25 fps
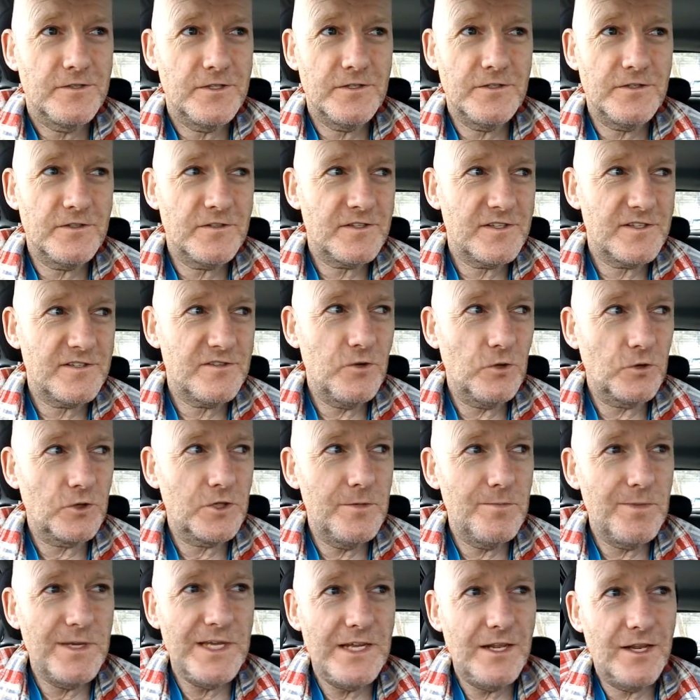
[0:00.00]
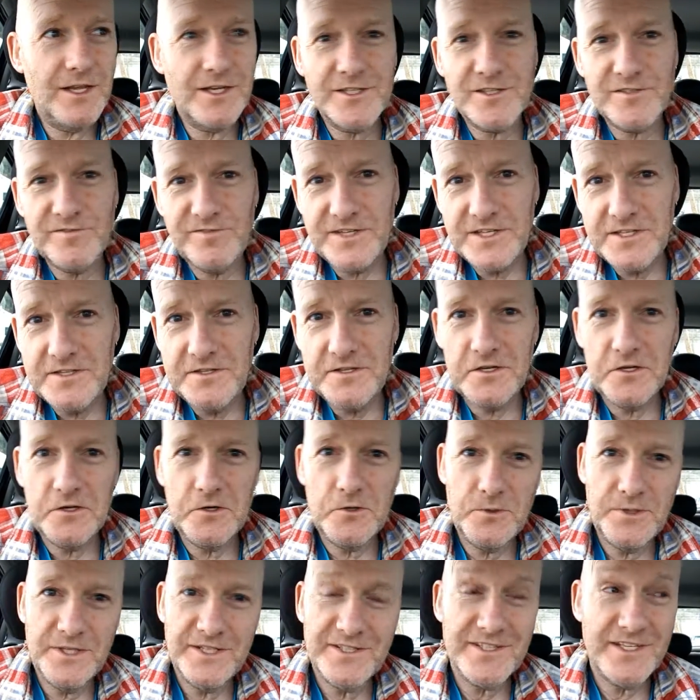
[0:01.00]
this is not going to be your last
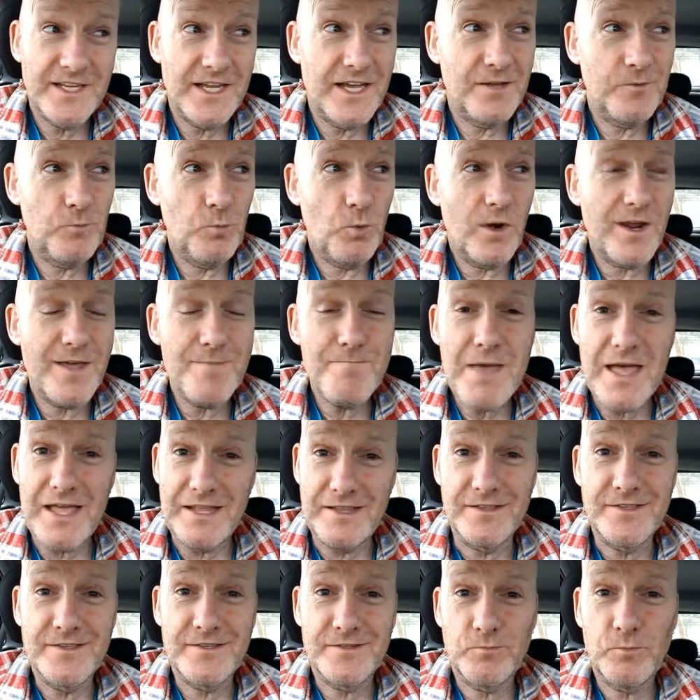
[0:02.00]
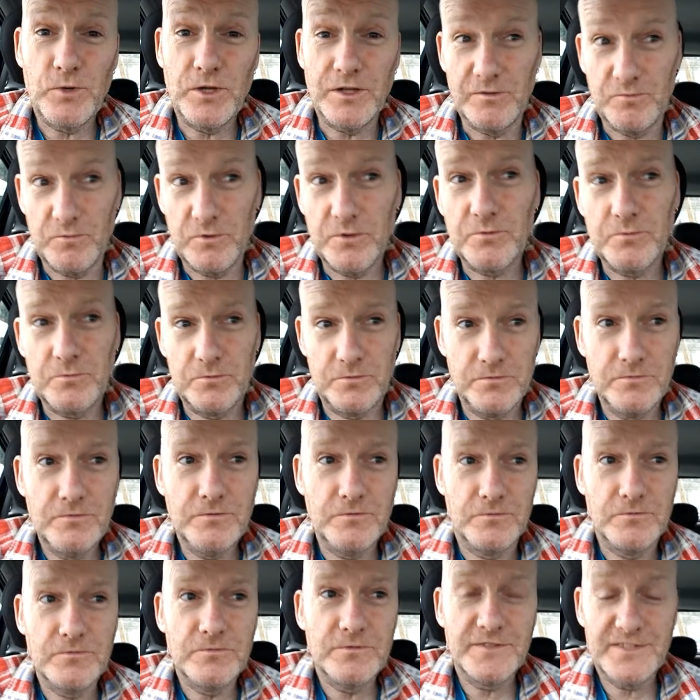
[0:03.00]
video and this and that. What I meant, well, what,
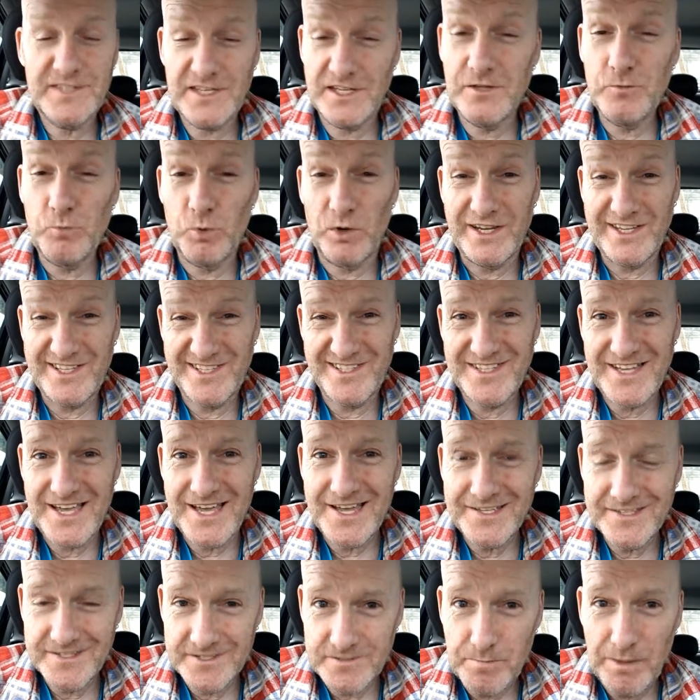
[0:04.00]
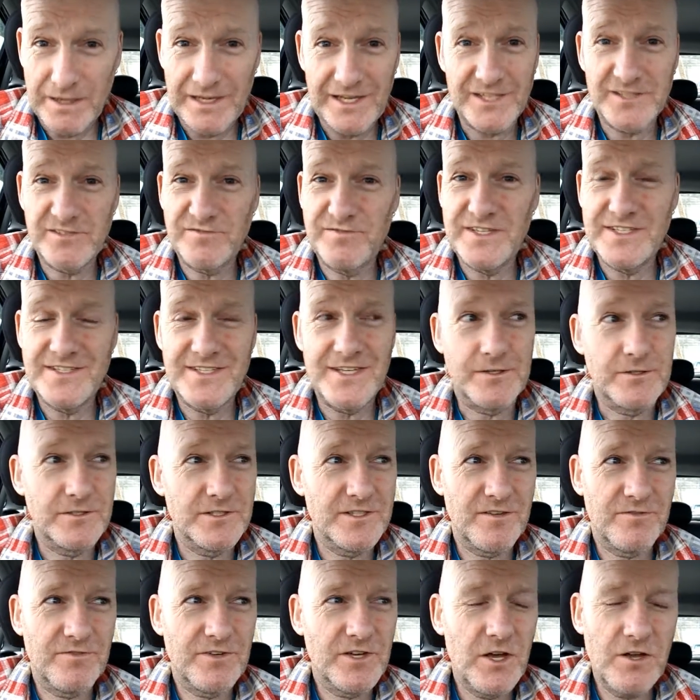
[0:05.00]
exactly what I said. It's my last visit
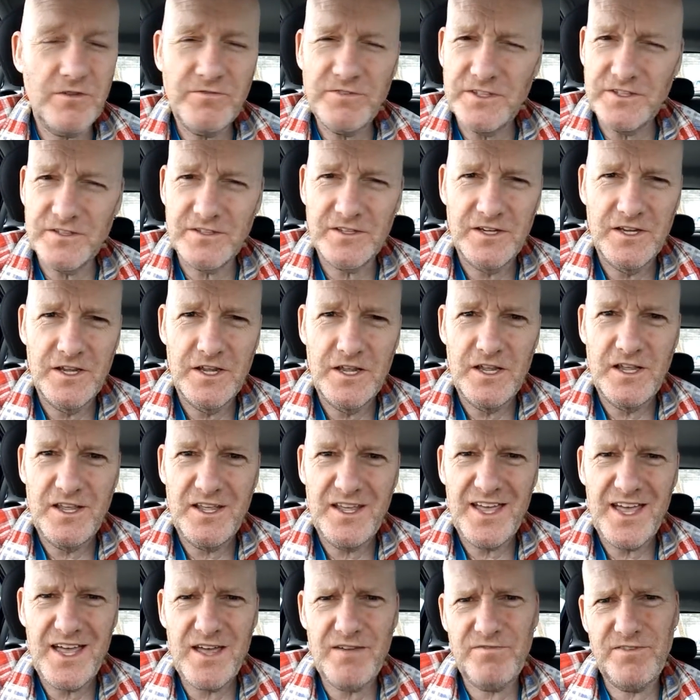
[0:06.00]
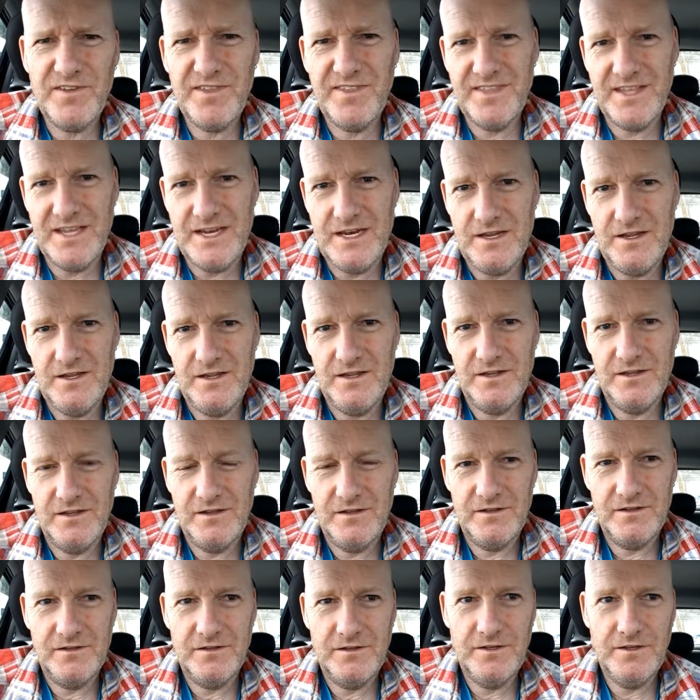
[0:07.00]
because I've covered everything,
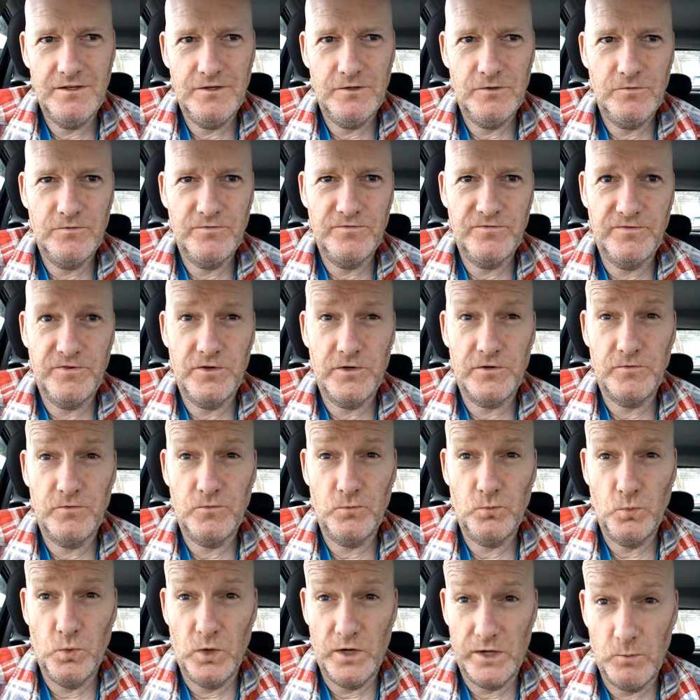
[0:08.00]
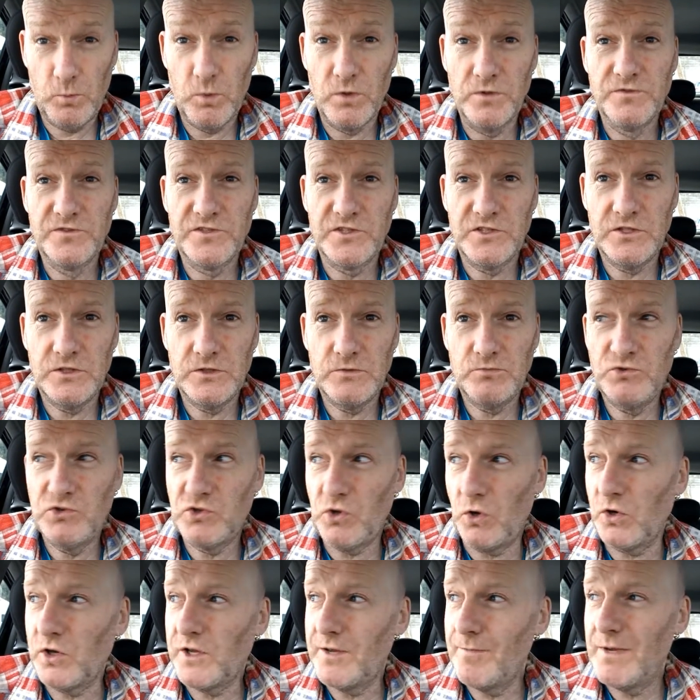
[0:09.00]
you know, what I want to do,
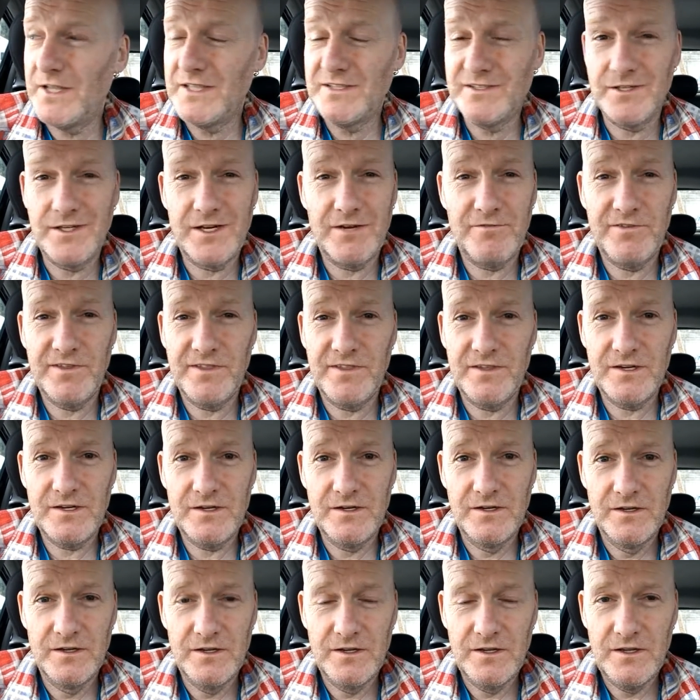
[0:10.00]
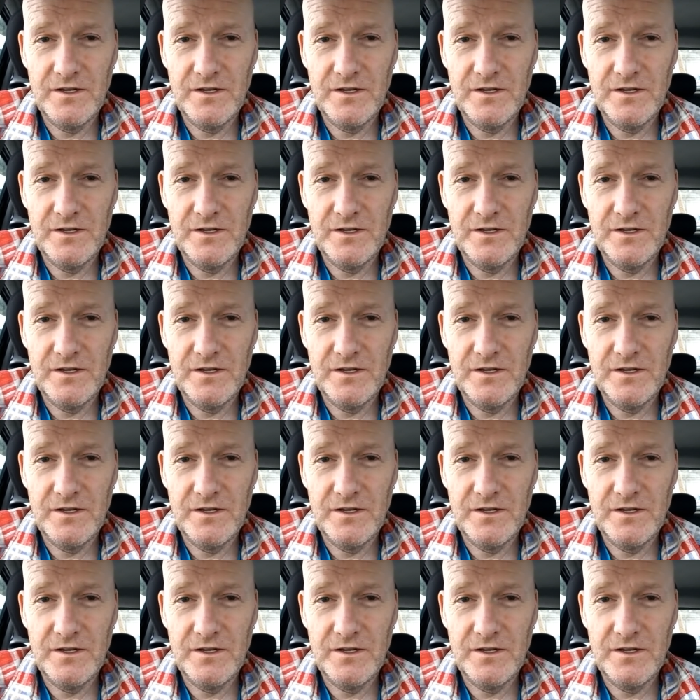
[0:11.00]
documented everything